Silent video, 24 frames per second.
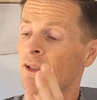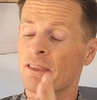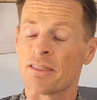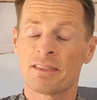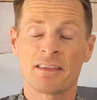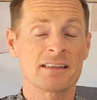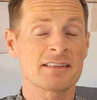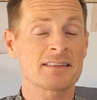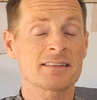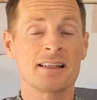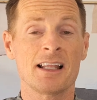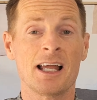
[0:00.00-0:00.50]

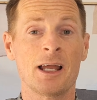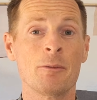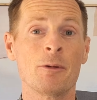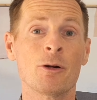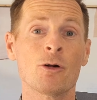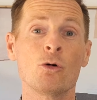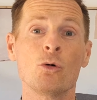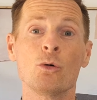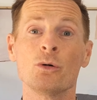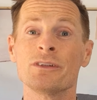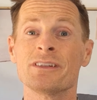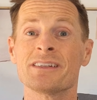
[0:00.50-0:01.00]
This
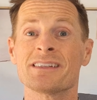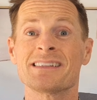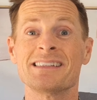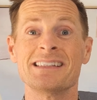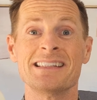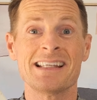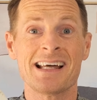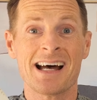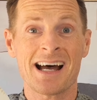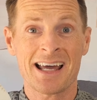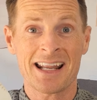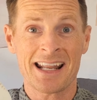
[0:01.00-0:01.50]
Climacool does
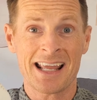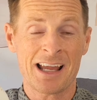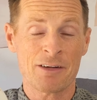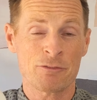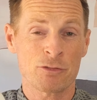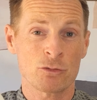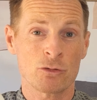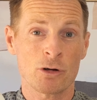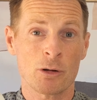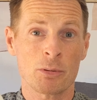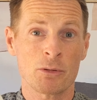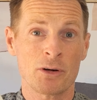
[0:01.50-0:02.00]
not have
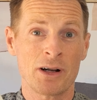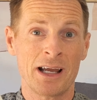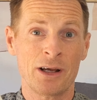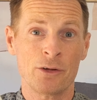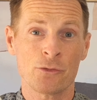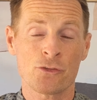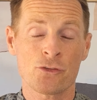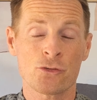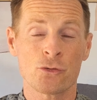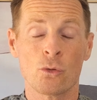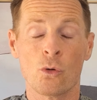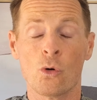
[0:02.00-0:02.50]
a rubber
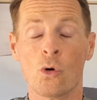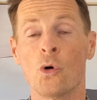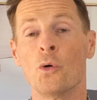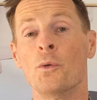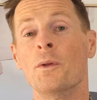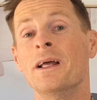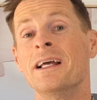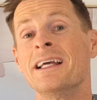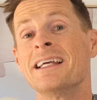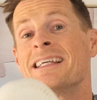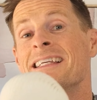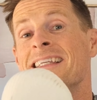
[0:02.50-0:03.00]
outsole,
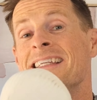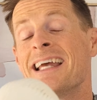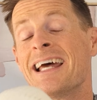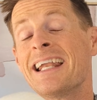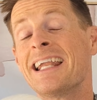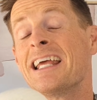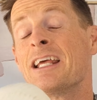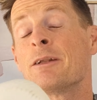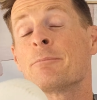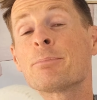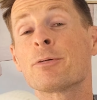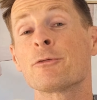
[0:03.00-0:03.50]
yet
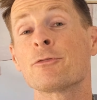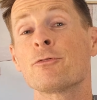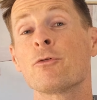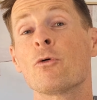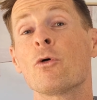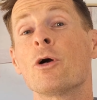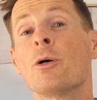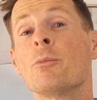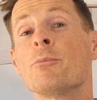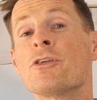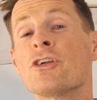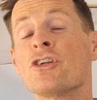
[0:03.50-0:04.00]
it
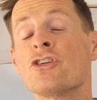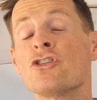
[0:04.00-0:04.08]
performs